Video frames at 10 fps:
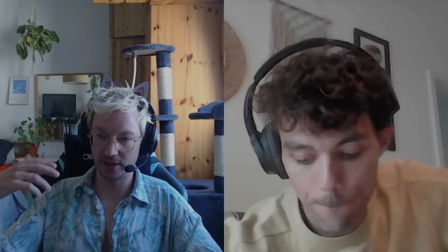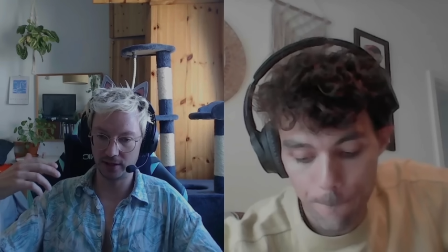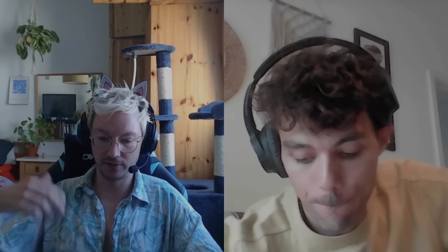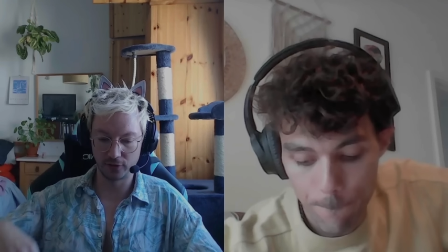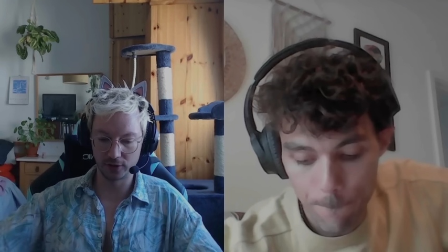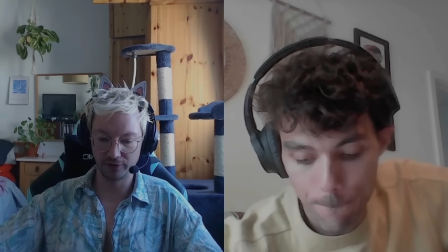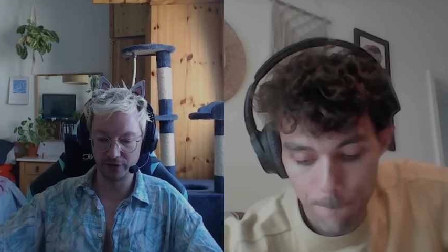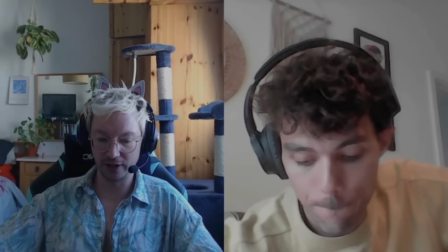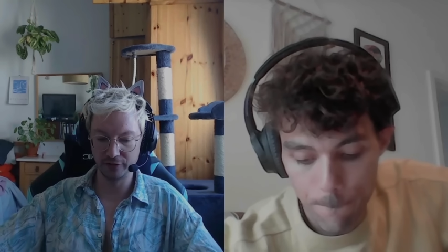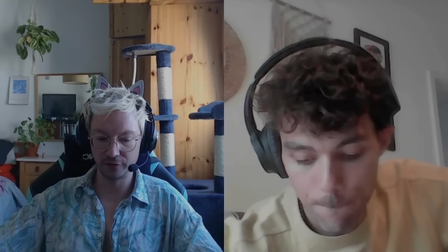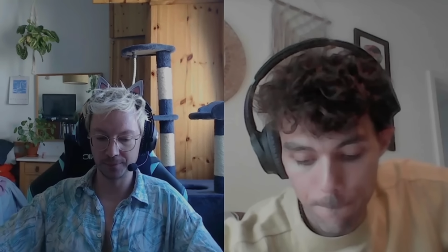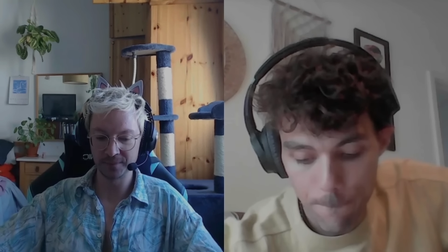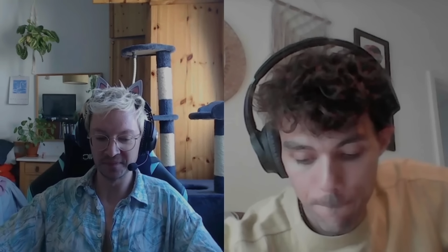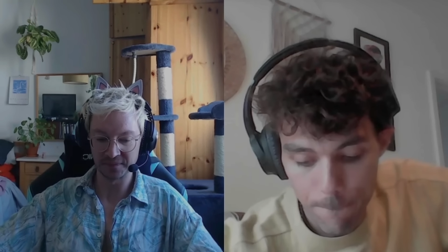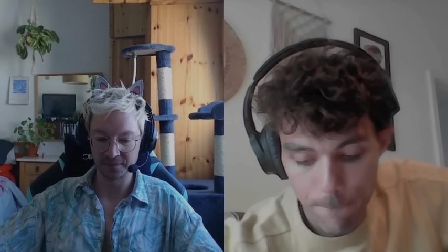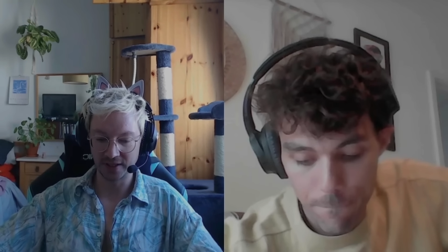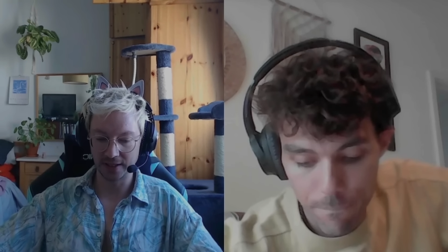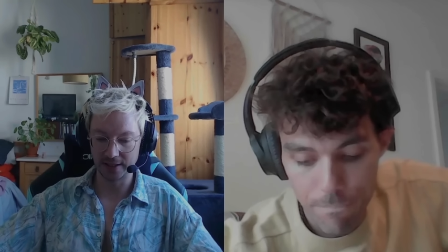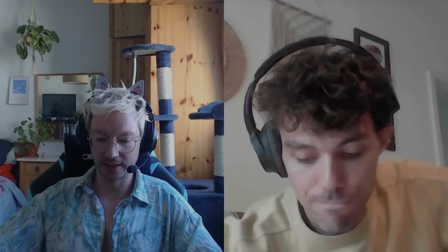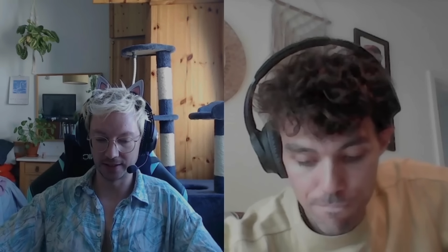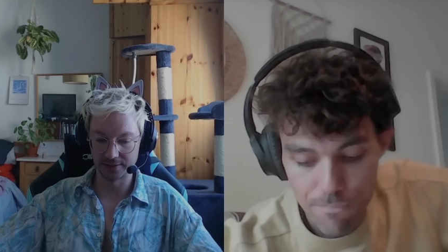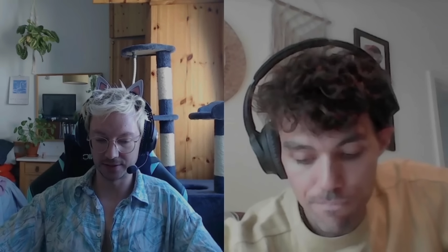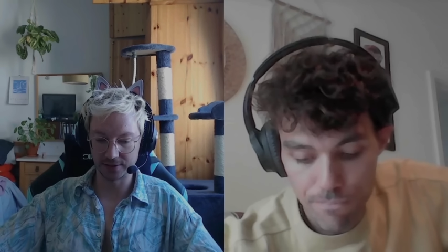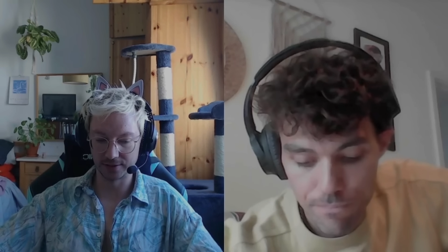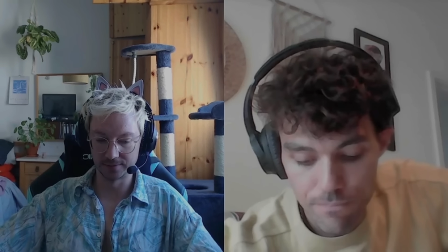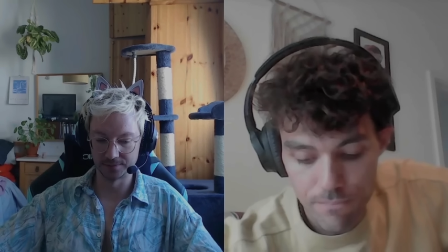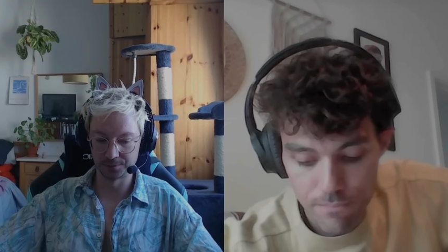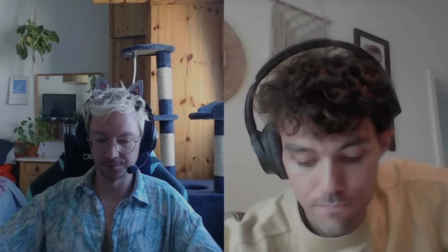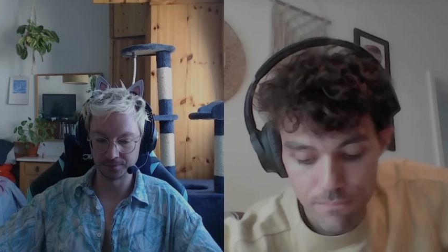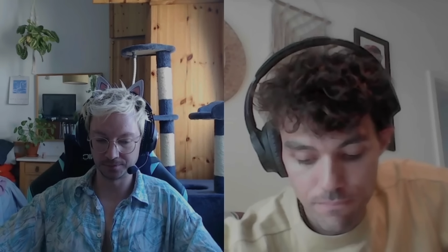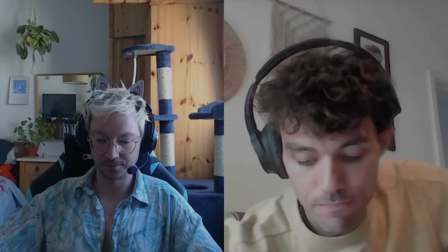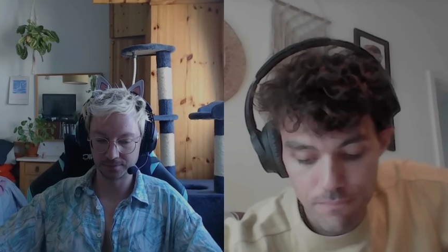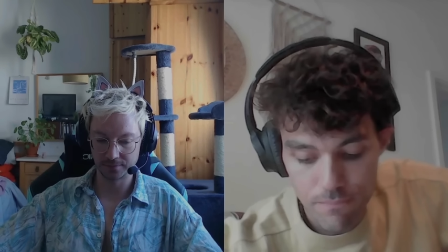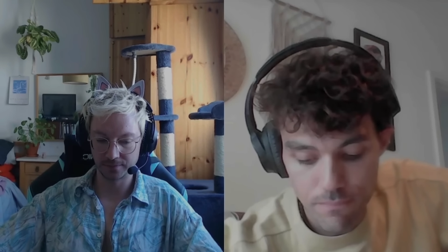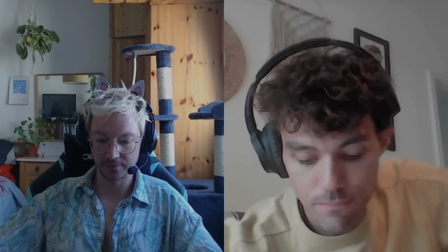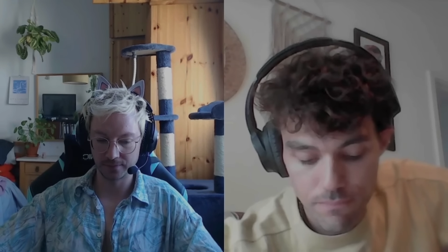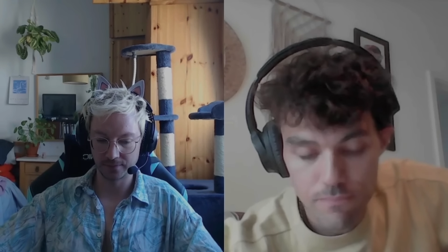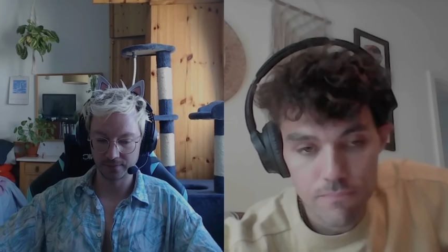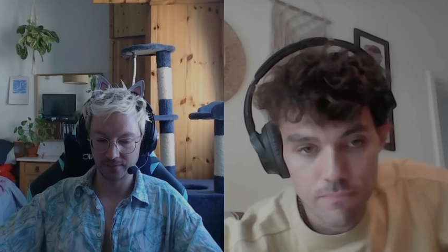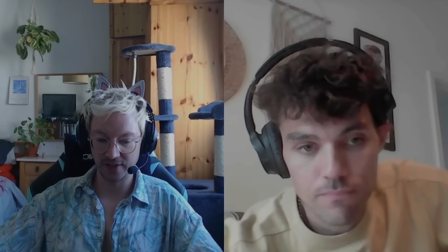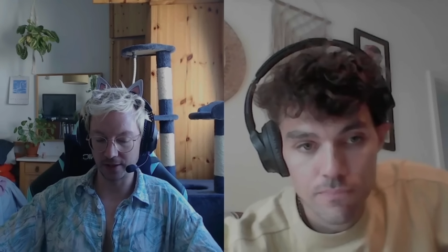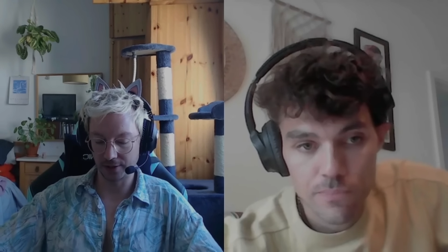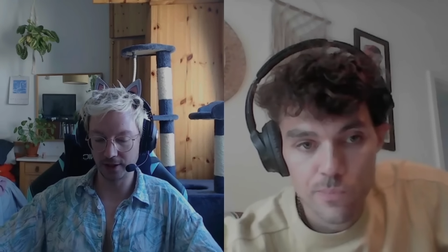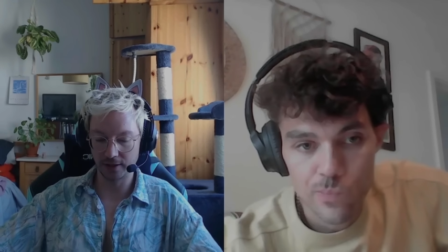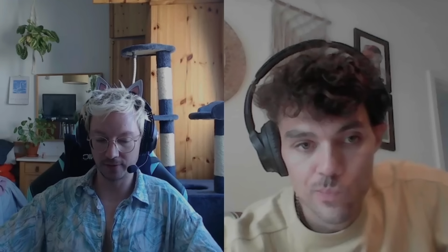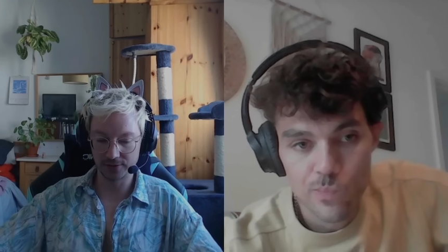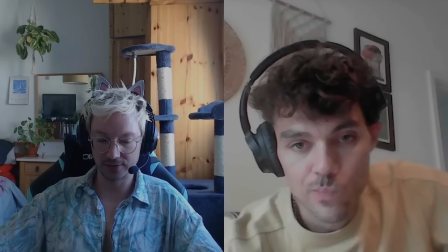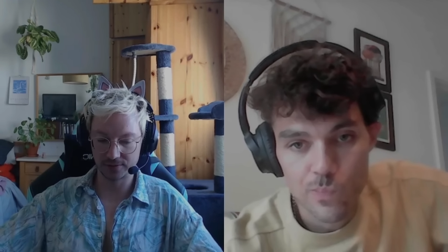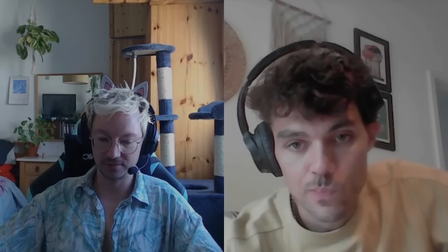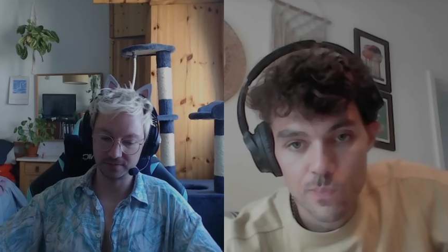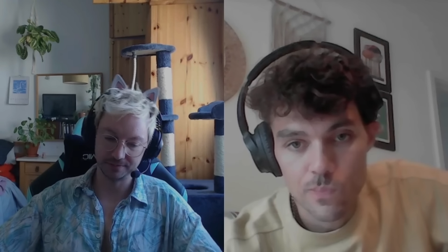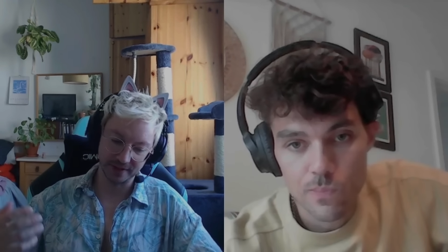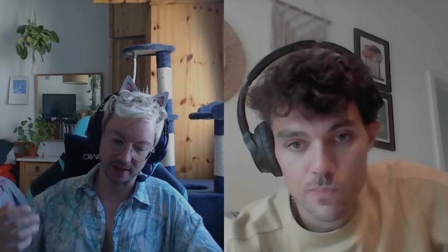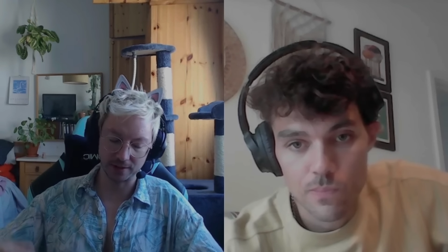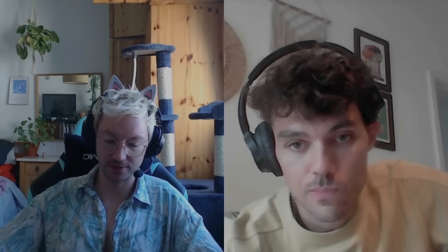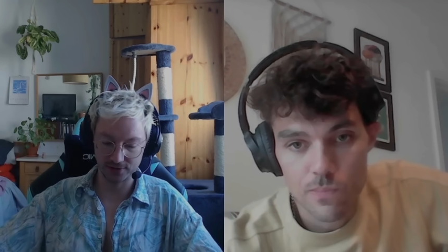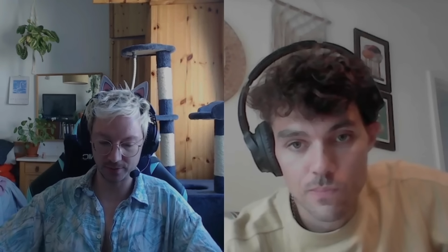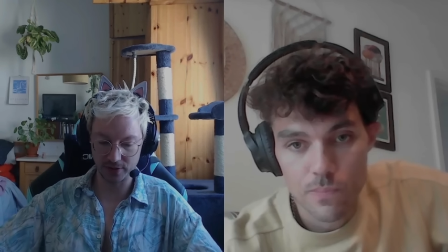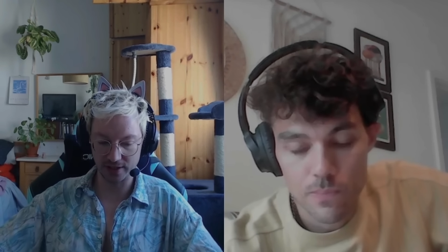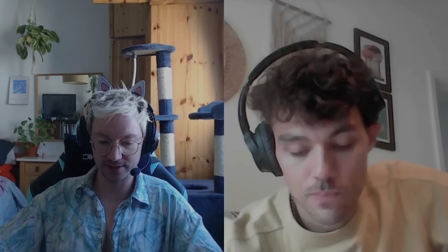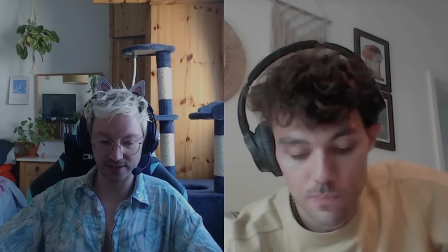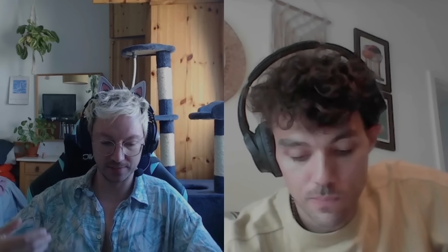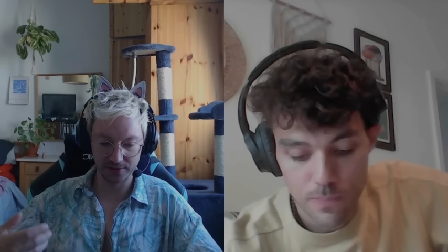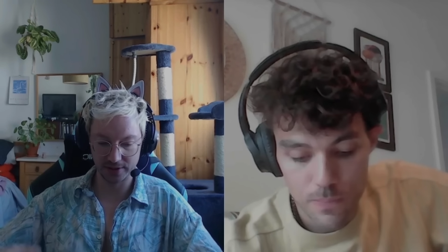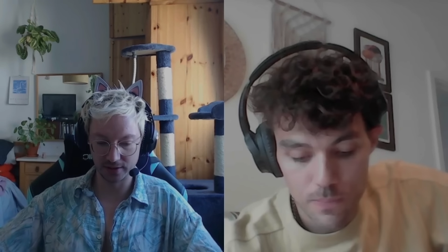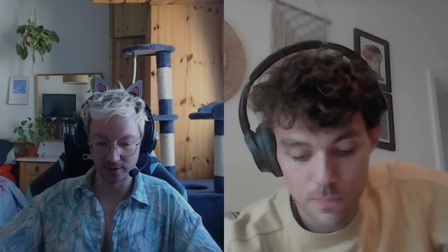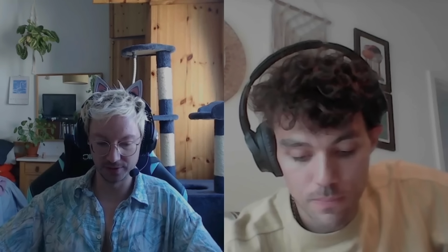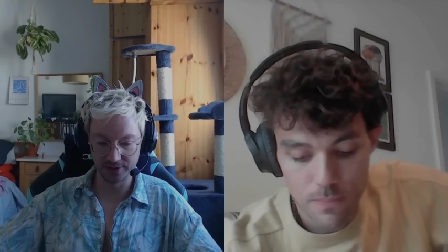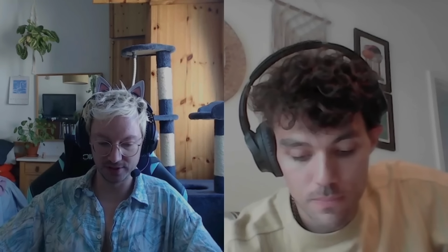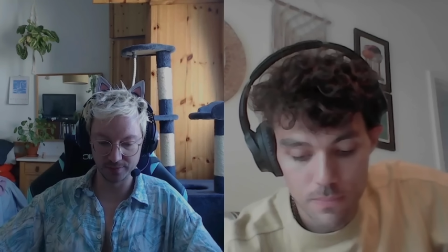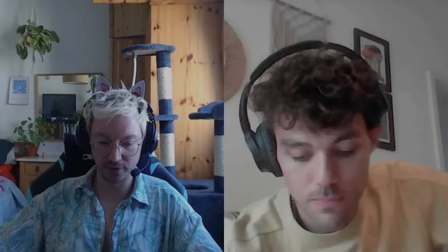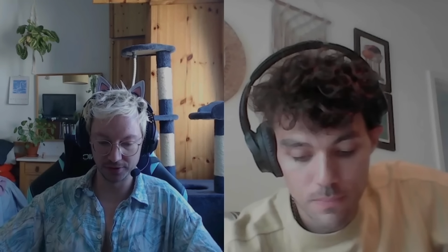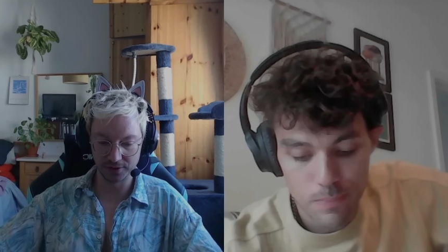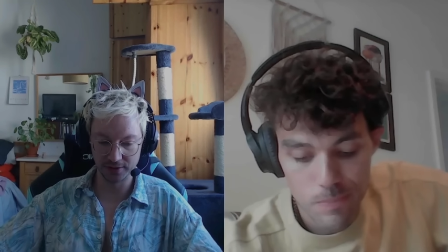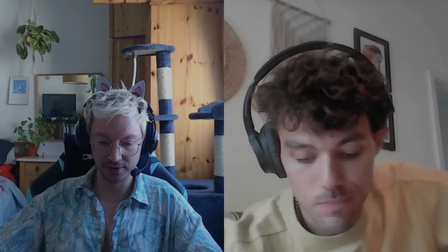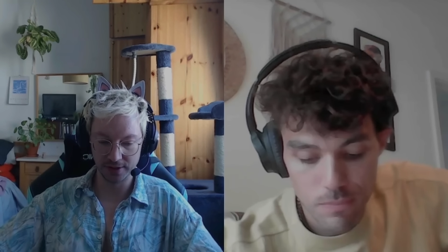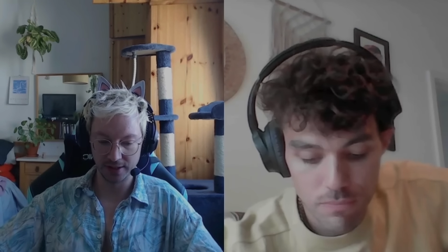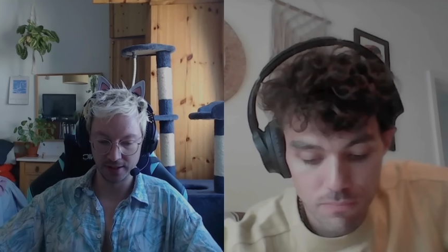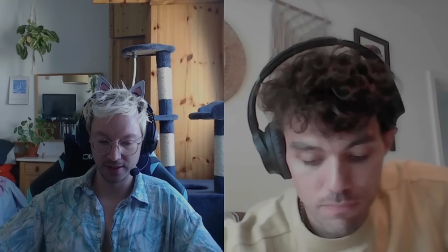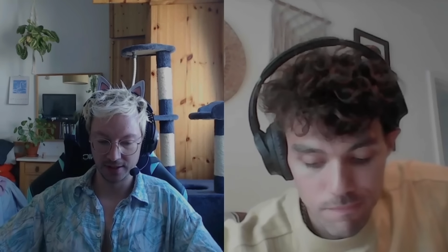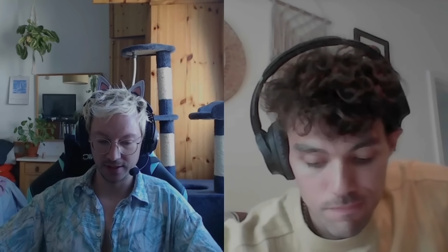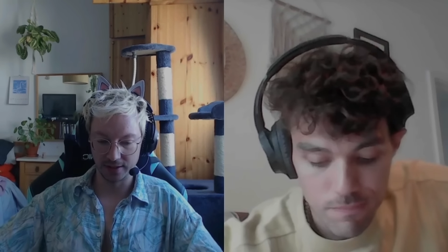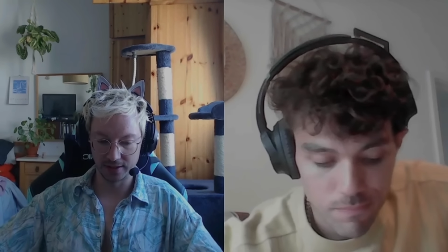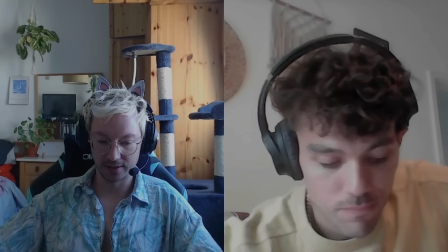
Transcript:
Speaker 1: and um, yeah, I think there was. Yeah, surprise, upset, a little bit disappointing, uh, and the rest was just